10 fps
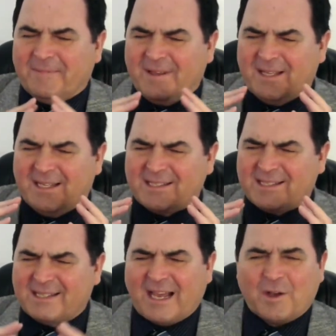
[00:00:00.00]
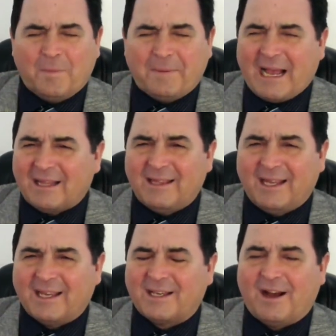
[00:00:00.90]
His
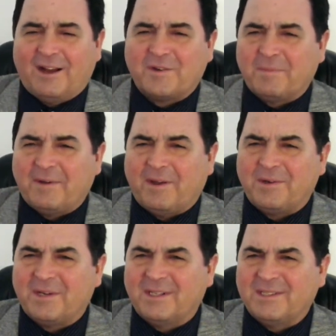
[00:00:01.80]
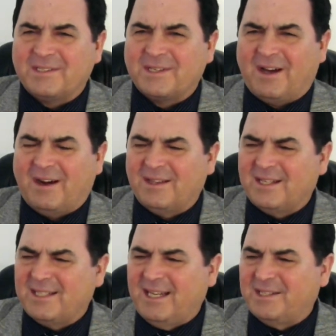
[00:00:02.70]
psychopathic contributions are
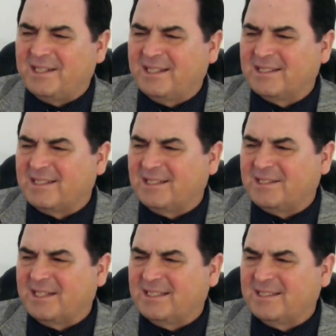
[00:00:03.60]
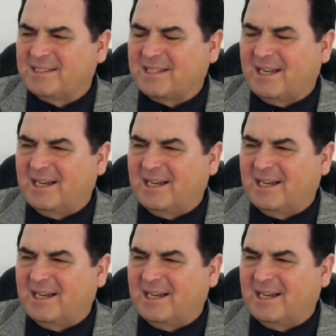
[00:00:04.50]
the teachings such as